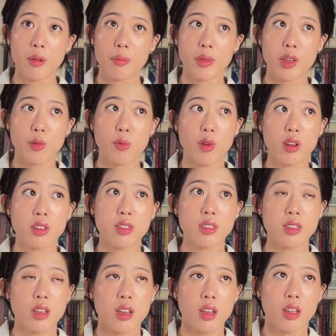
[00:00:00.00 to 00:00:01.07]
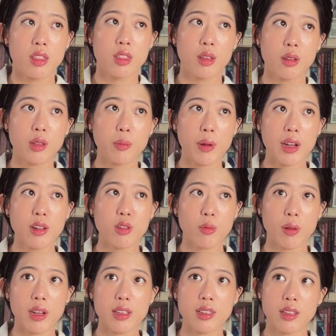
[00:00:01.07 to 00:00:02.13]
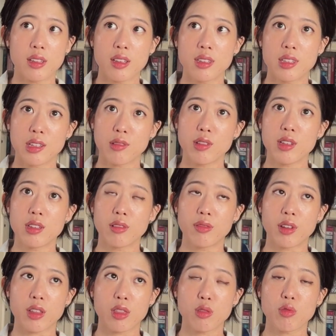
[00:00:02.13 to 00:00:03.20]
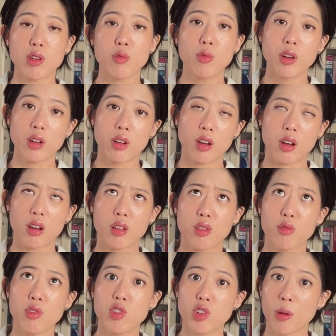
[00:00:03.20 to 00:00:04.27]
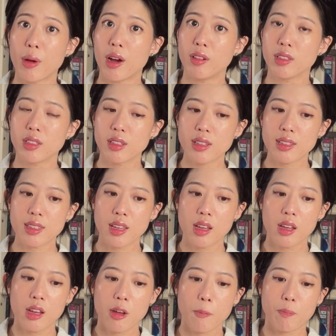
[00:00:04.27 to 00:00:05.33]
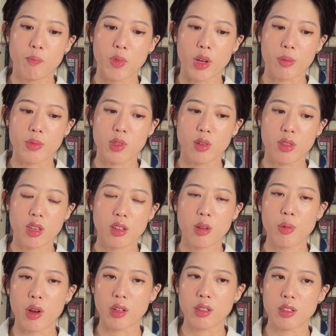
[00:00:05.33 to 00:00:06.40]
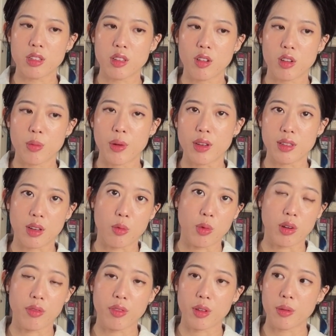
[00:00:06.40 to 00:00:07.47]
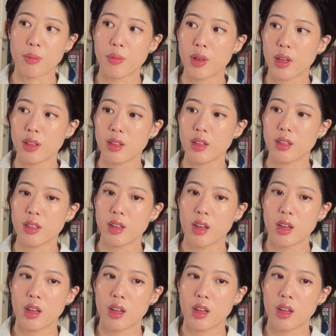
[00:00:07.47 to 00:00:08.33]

It was the play took place at this series of like three shop houses. So theatre practice occupies like one of them, and then